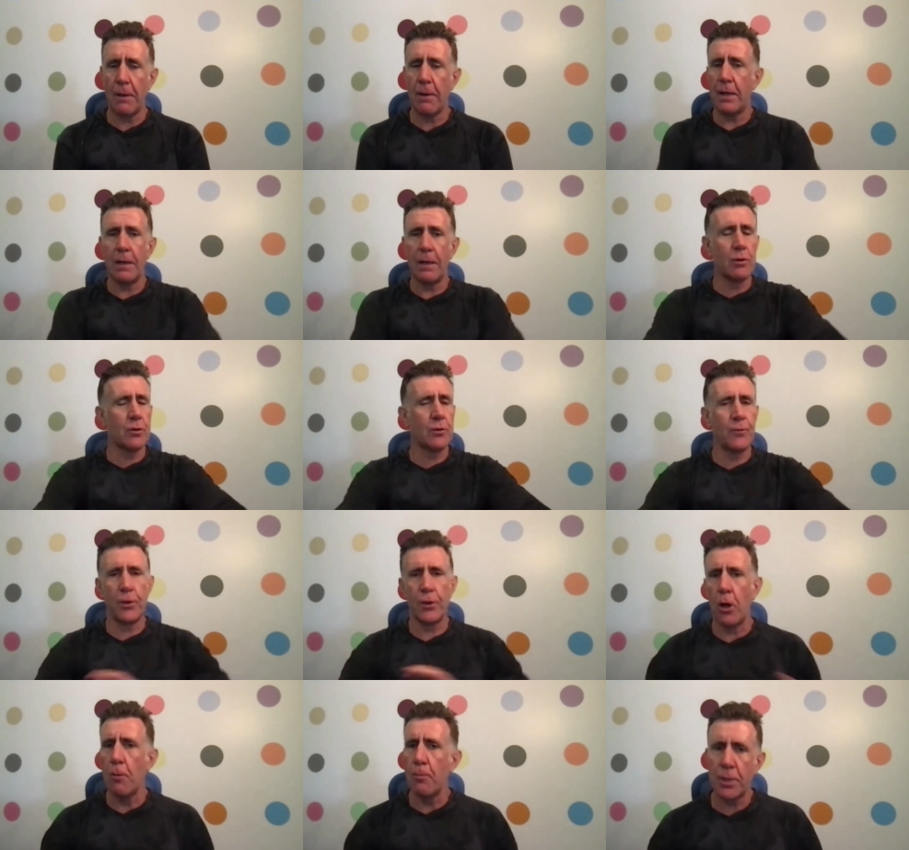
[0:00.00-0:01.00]
and it was for
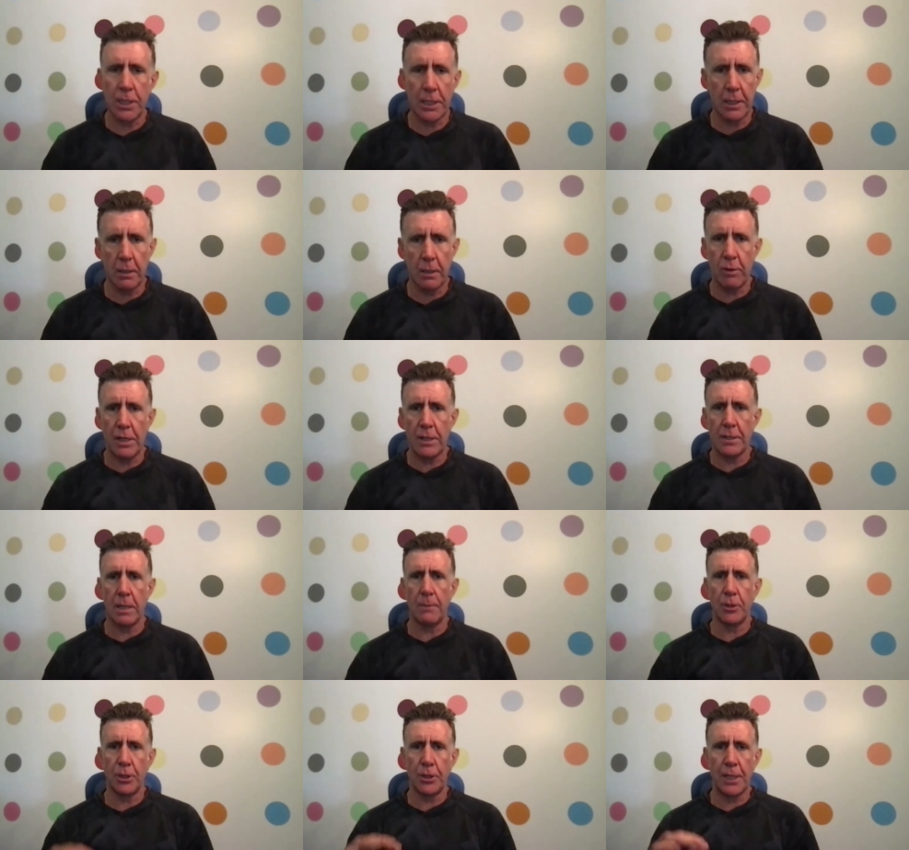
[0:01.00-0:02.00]
no particular reason. I'm
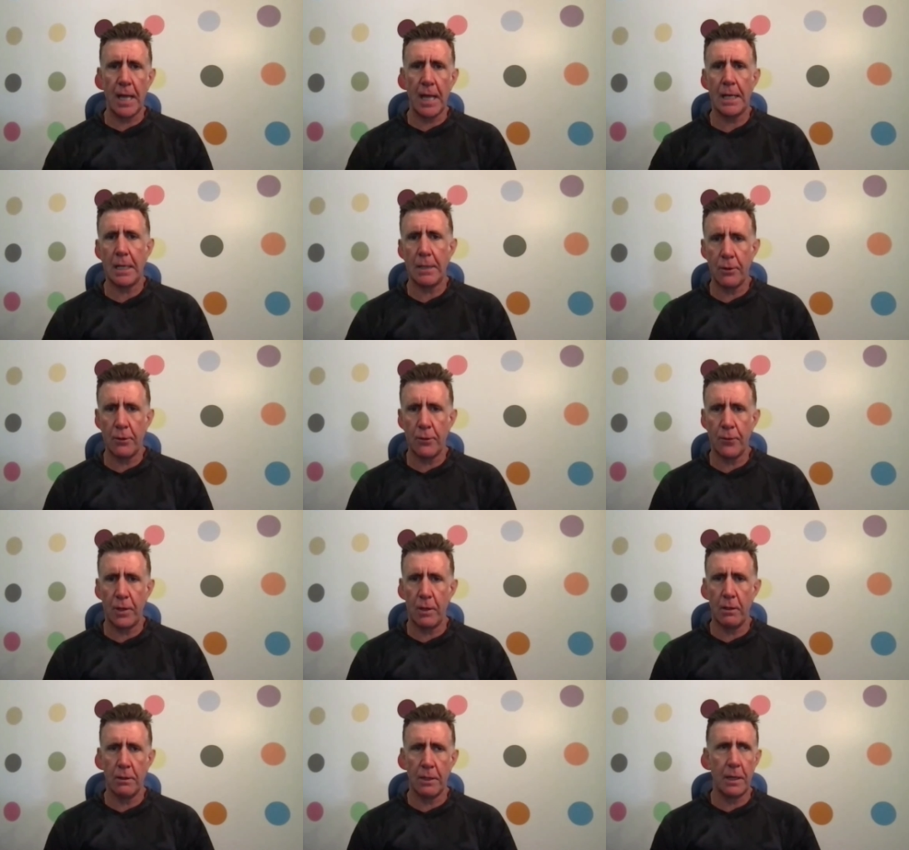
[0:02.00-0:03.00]
just standing in this field.